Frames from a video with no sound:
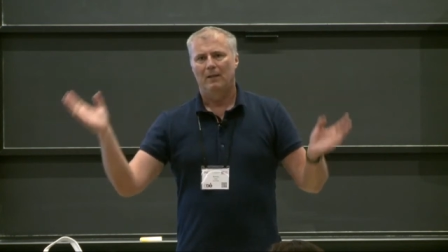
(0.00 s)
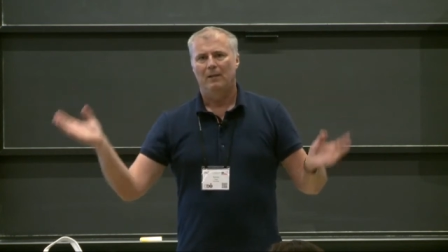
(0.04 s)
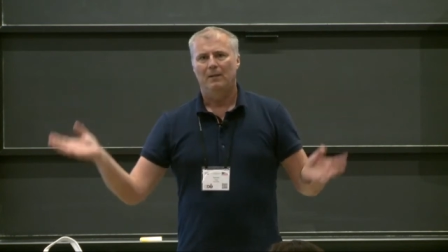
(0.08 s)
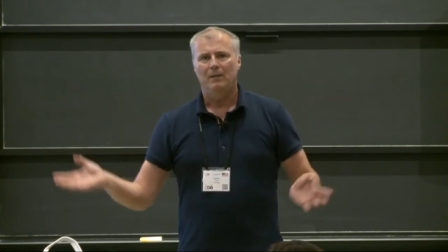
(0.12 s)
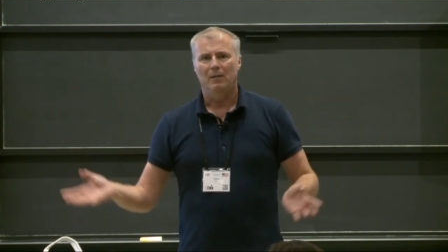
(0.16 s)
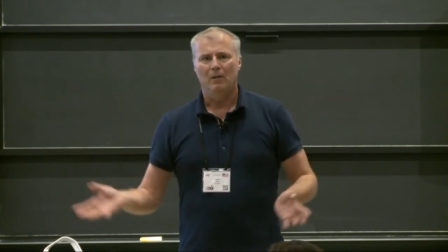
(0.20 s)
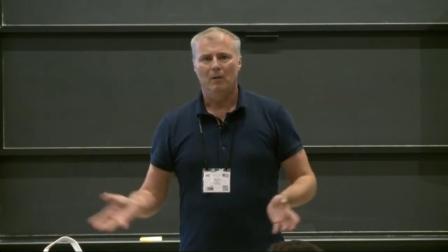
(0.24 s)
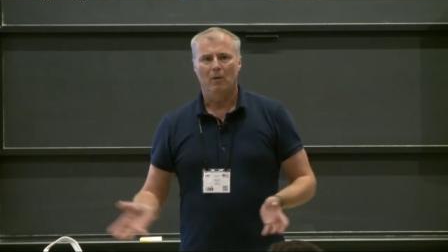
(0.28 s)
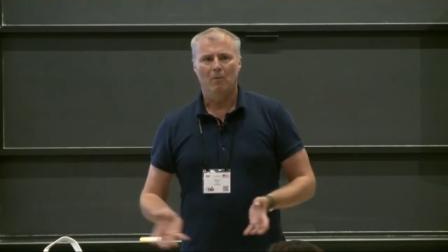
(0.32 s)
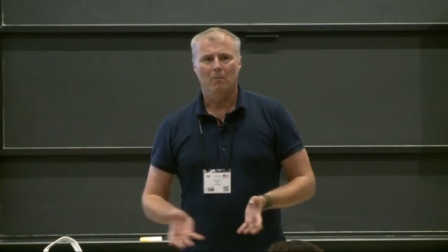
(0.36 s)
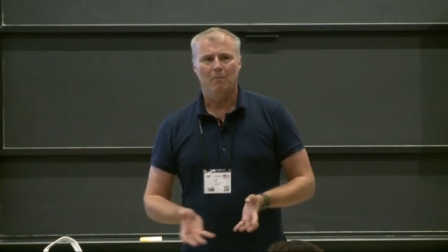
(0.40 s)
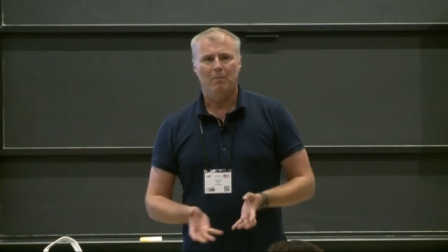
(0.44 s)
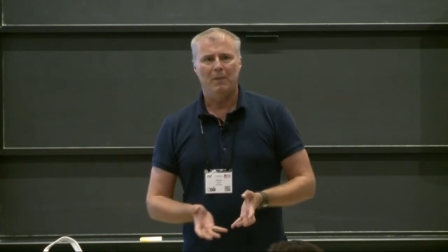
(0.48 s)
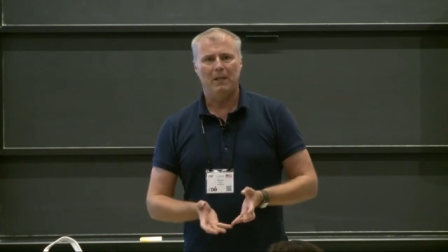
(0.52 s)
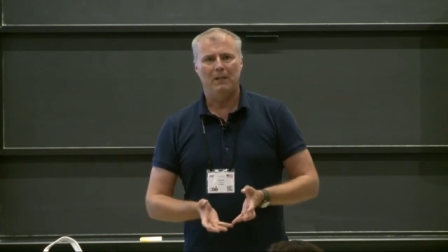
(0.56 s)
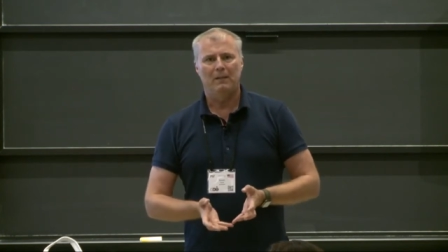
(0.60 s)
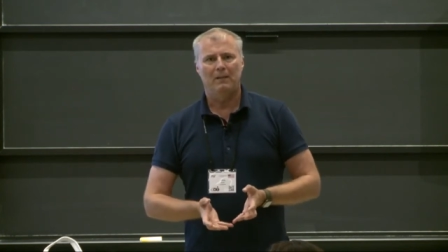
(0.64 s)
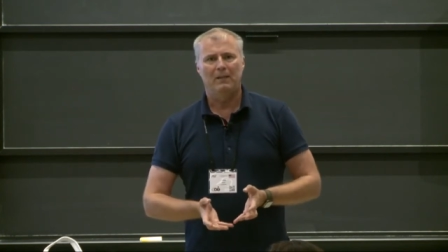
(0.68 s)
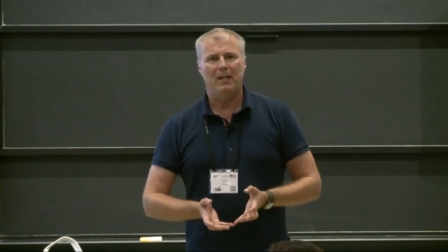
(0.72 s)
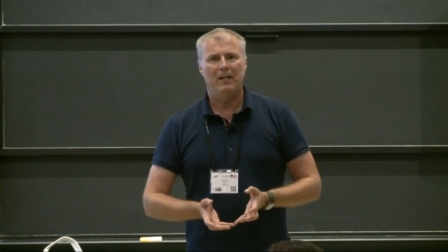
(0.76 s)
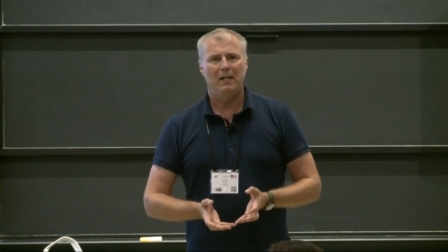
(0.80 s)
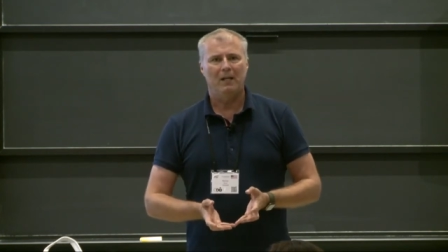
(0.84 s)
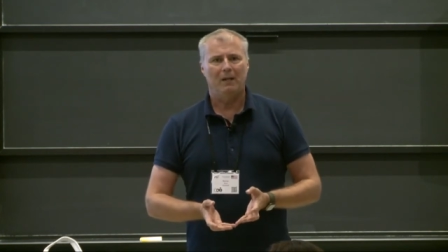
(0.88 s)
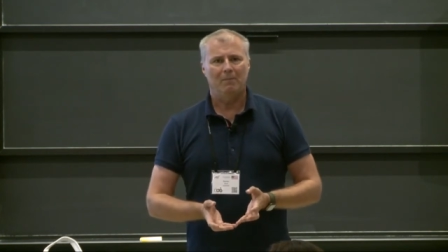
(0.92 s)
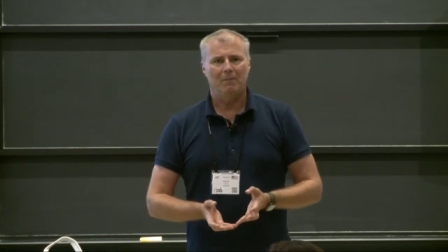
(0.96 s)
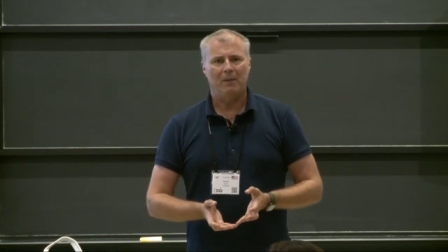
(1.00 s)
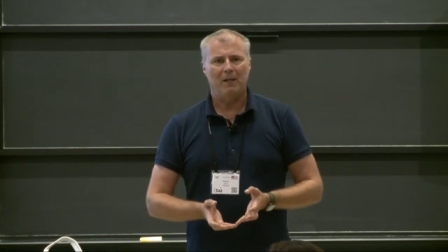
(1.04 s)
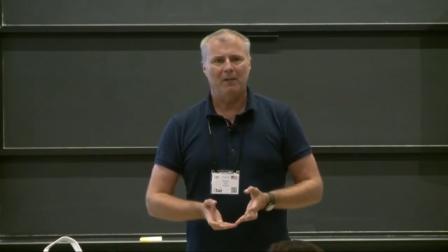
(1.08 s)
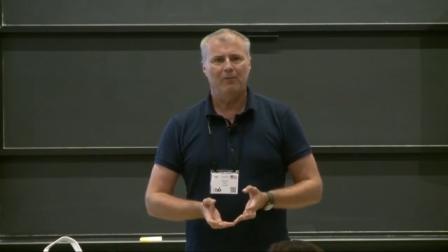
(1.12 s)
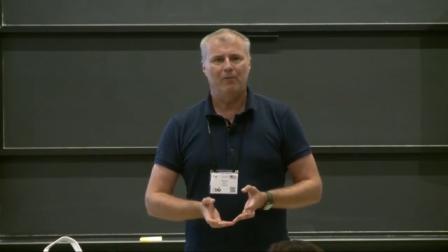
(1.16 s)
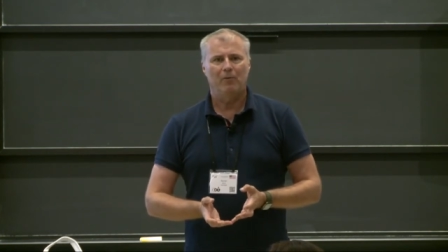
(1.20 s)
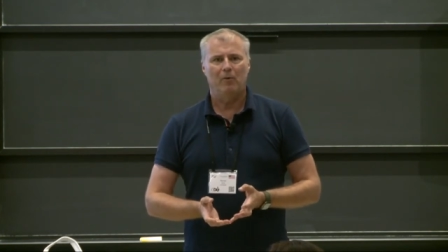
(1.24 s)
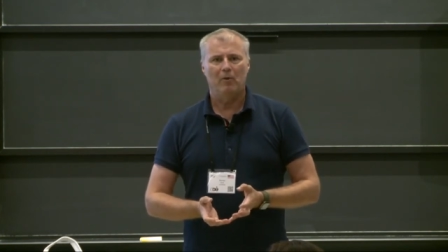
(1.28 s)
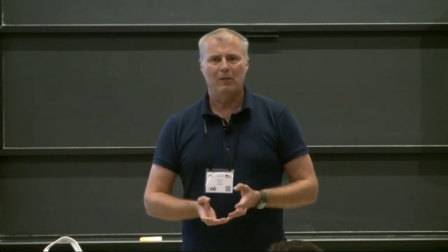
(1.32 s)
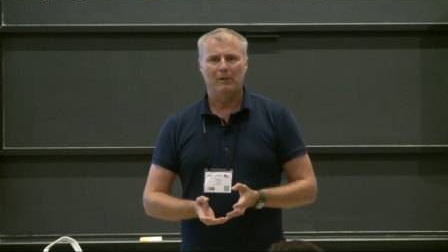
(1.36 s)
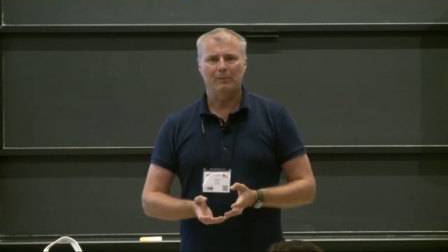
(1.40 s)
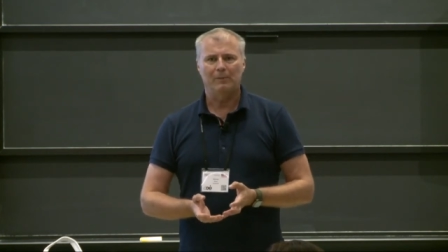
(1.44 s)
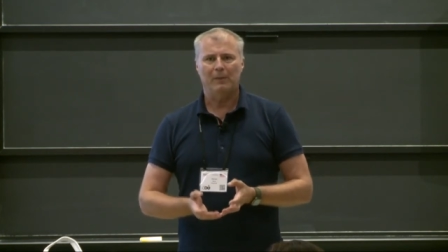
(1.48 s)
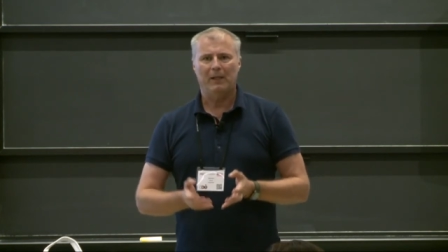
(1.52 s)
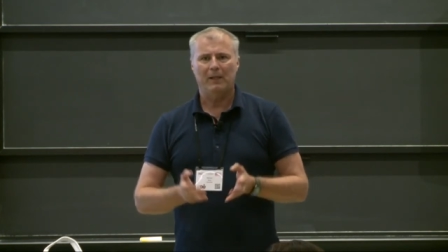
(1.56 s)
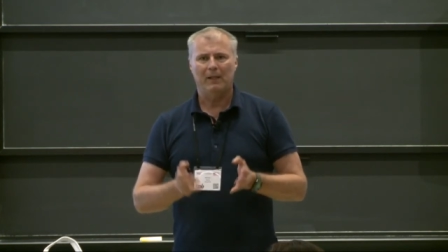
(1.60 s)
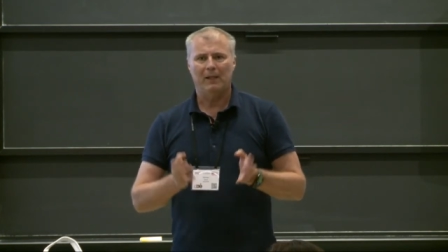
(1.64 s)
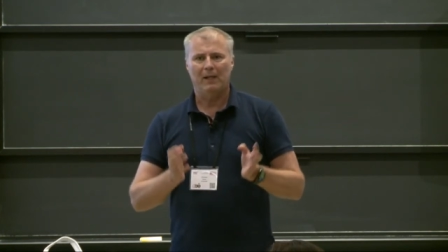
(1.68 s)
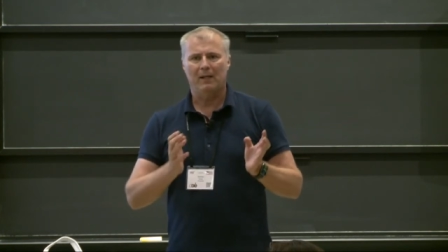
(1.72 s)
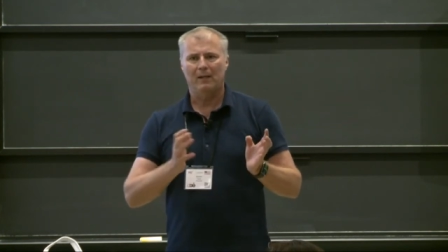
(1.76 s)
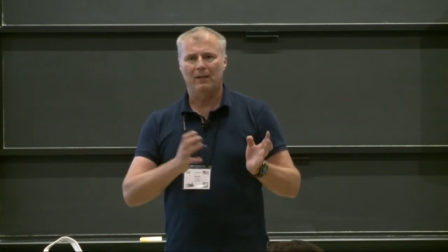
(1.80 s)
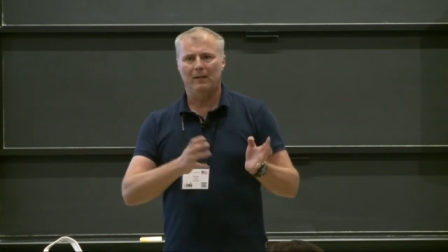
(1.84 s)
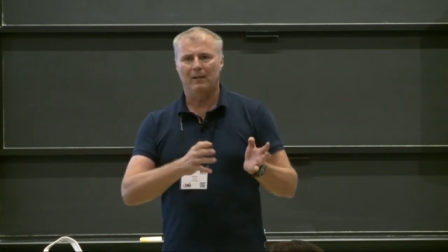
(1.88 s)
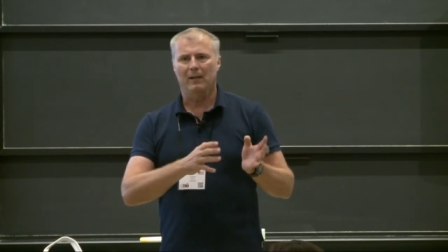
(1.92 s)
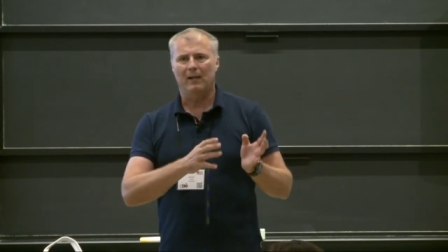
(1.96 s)
you know, big data platform and
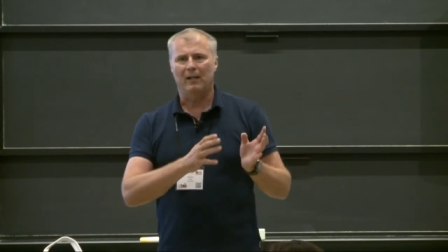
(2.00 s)
I